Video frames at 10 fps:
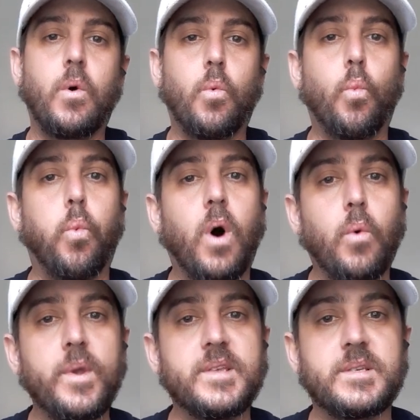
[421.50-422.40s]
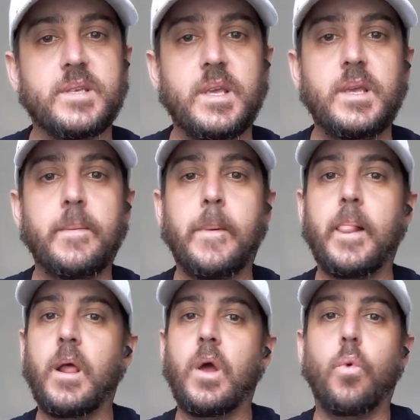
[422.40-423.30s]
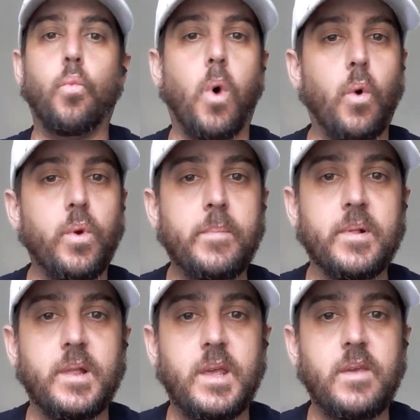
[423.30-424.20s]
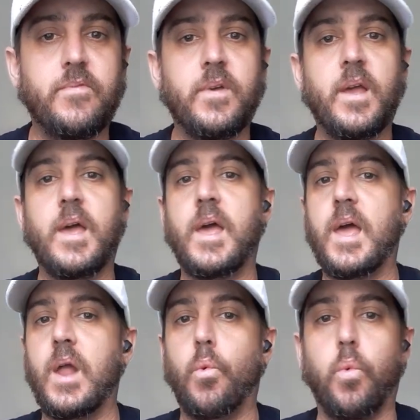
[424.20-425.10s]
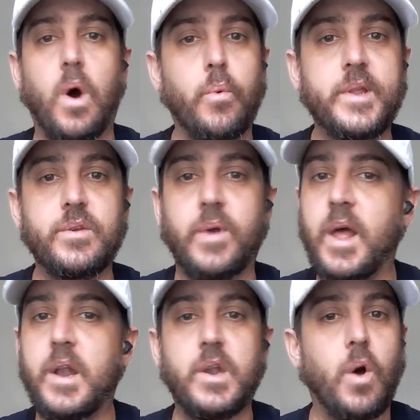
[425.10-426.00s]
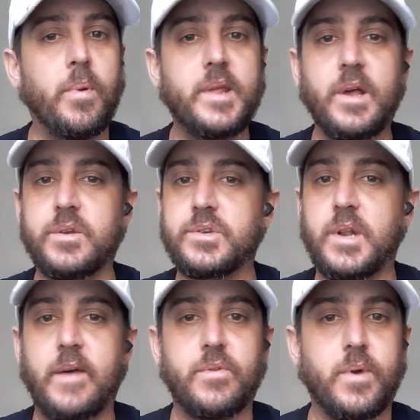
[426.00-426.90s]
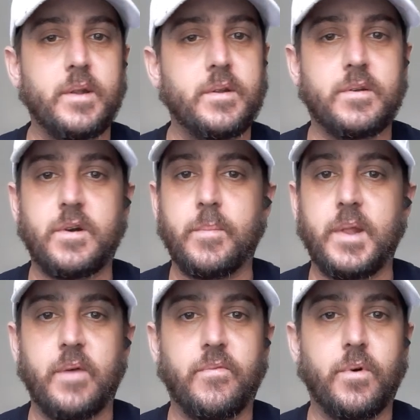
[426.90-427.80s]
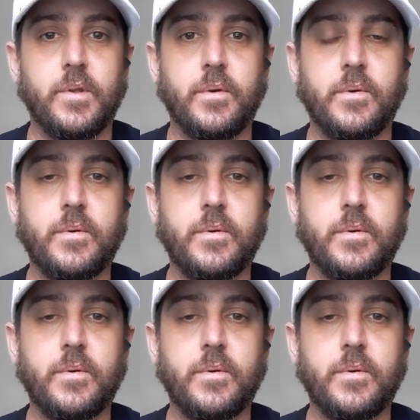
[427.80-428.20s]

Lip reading: what we see, what we believe, and what we do. Nobody else should have the right to determine that for you.